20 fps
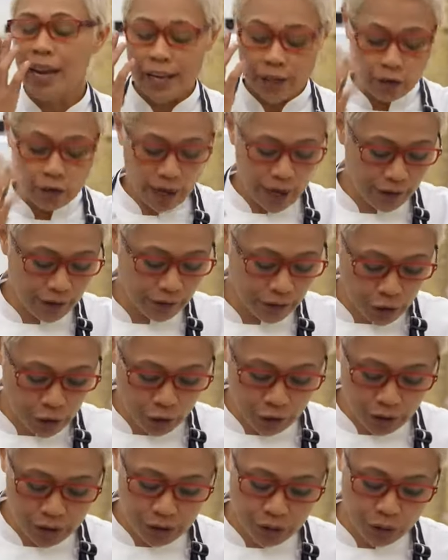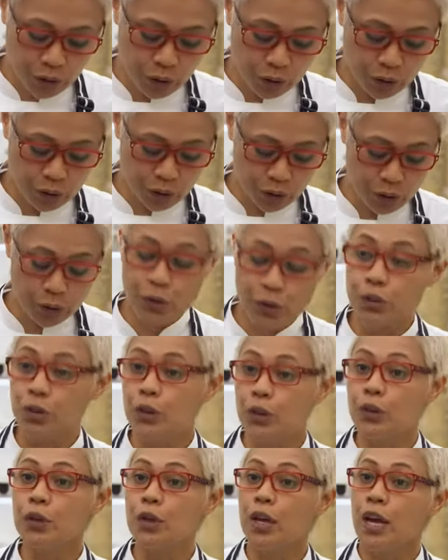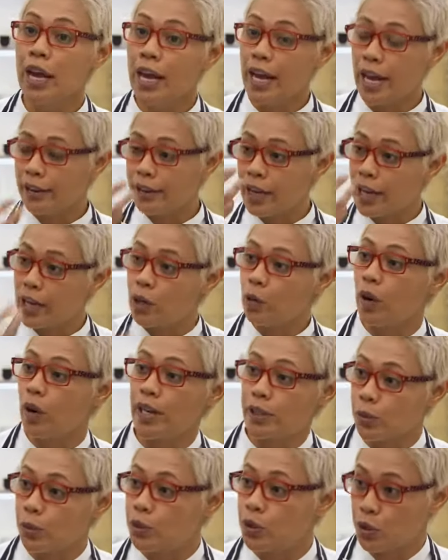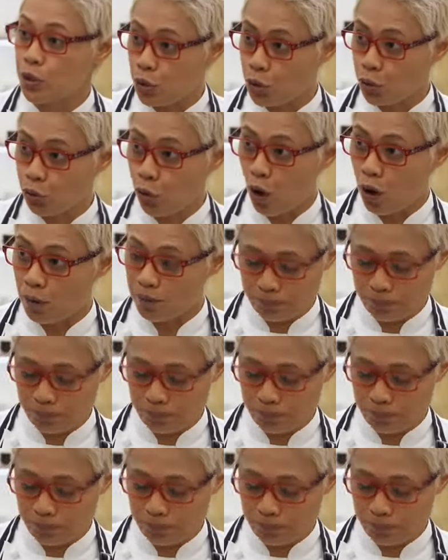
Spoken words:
You add the sugar too soon, and the egg whites will just drop.